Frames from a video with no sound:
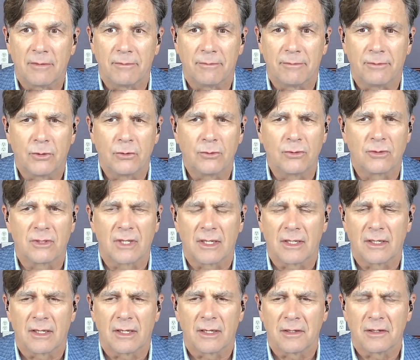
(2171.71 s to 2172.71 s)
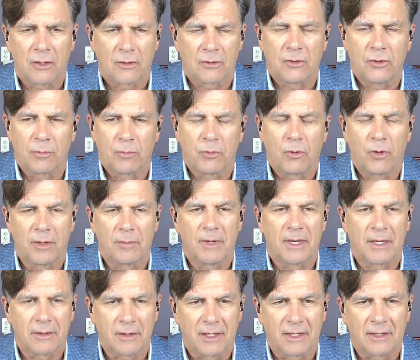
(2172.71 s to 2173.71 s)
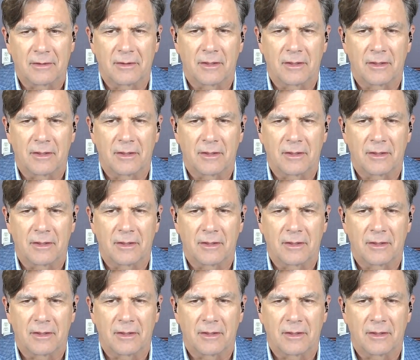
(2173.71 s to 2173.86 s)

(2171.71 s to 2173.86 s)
views they get. Yeah, to your point about